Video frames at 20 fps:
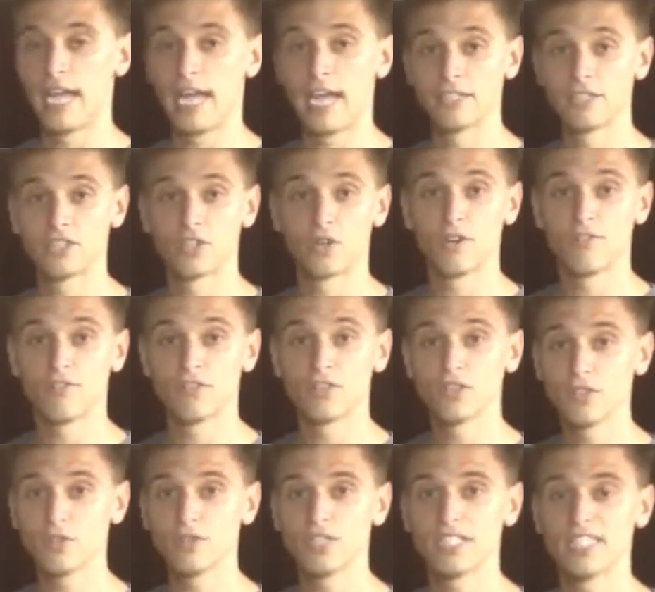And so if you're
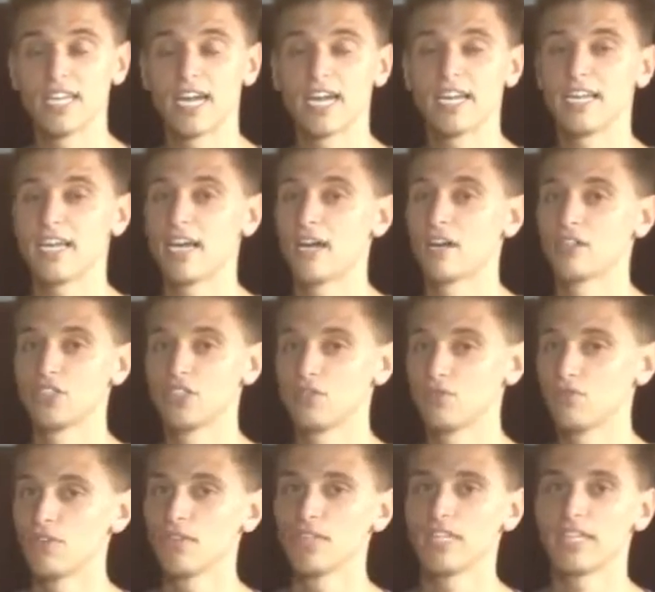doing a tiny house, you
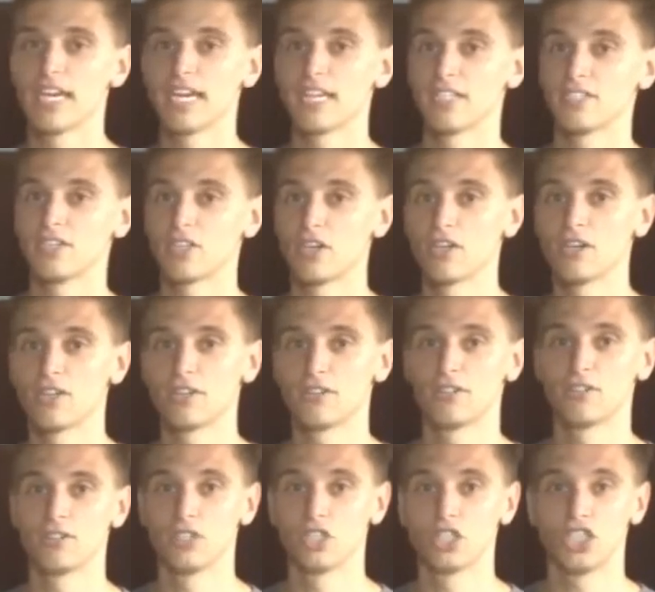have really got to start
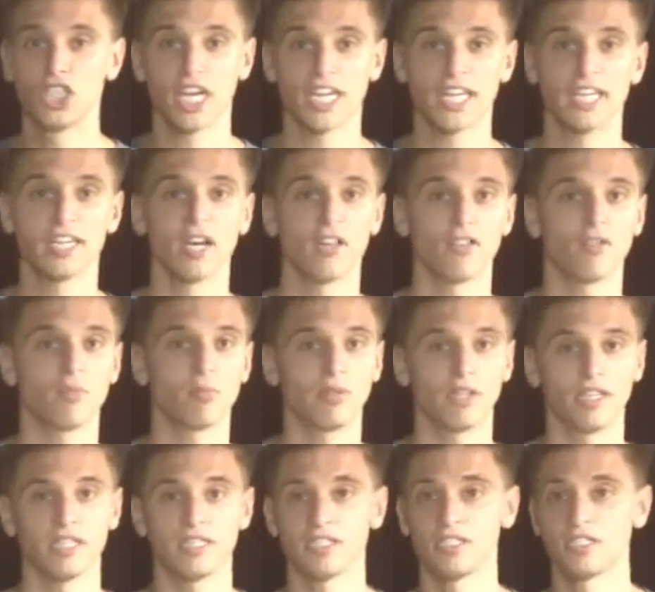checking other
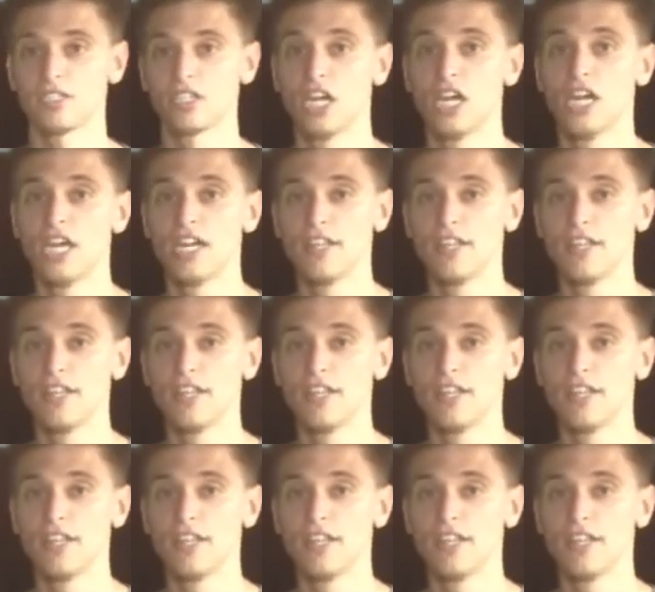places,